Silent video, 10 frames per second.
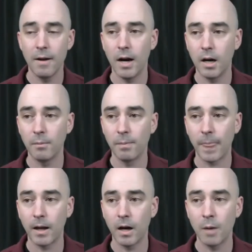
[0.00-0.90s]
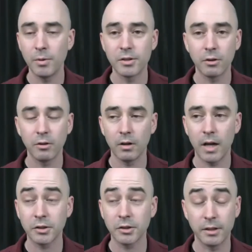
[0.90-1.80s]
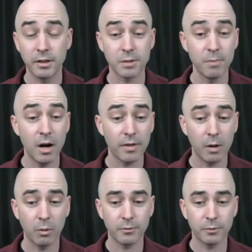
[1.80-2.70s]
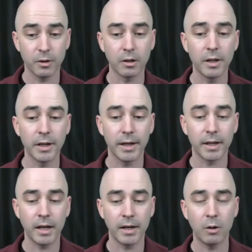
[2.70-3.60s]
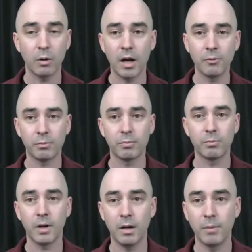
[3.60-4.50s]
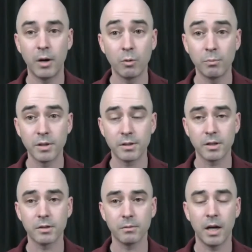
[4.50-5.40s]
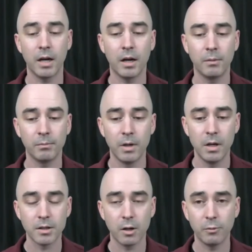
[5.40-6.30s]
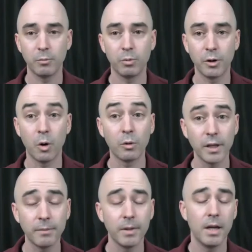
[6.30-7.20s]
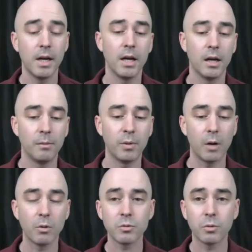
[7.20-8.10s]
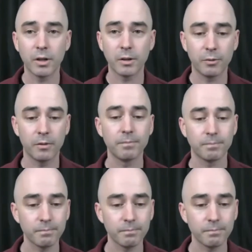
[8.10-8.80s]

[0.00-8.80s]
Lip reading: up until actually this month, I worked for a clinic. I now have my own business. I'm self-employed only. But I was working for.